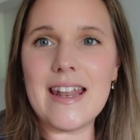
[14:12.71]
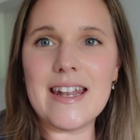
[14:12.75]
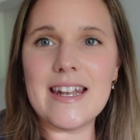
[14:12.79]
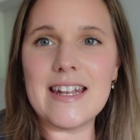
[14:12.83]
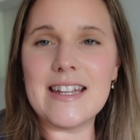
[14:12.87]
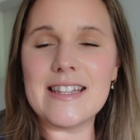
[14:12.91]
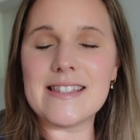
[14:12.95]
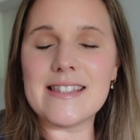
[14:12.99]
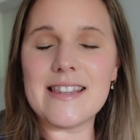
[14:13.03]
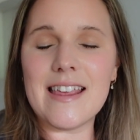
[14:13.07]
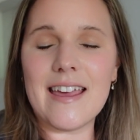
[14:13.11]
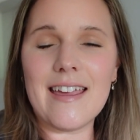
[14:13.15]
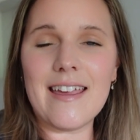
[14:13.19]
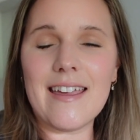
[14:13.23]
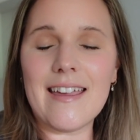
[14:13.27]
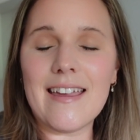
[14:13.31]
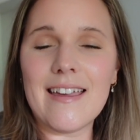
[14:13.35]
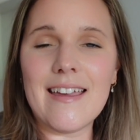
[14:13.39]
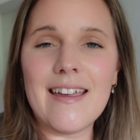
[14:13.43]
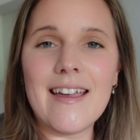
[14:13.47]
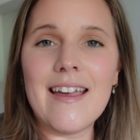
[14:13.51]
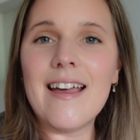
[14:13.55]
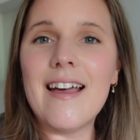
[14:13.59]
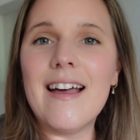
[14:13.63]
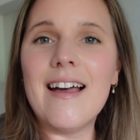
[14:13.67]
And it's
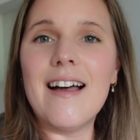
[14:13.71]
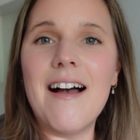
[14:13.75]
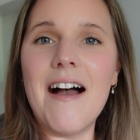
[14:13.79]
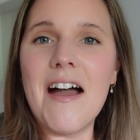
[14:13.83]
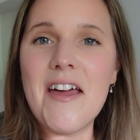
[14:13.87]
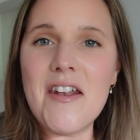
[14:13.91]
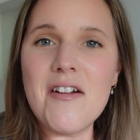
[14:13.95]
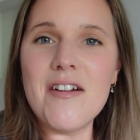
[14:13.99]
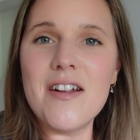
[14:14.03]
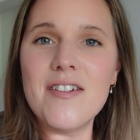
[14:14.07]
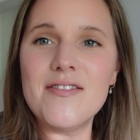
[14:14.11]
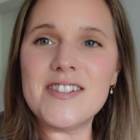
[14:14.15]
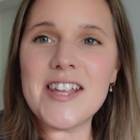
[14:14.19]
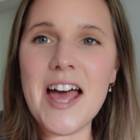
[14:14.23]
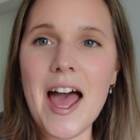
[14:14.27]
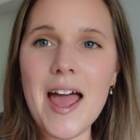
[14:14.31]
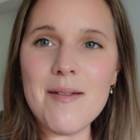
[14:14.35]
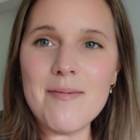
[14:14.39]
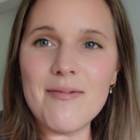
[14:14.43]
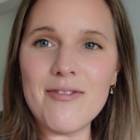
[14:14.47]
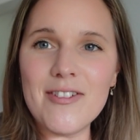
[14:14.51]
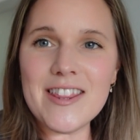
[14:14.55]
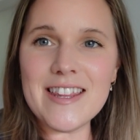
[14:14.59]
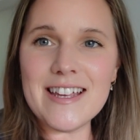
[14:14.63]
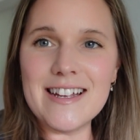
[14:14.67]
like, I don't have
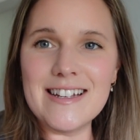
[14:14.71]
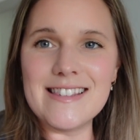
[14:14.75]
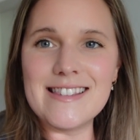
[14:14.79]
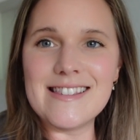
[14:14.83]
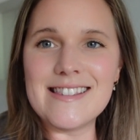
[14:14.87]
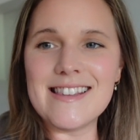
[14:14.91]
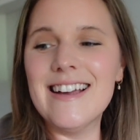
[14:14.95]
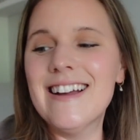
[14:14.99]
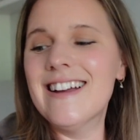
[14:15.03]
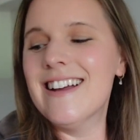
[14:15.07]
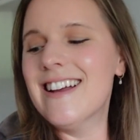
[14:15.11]
time for this.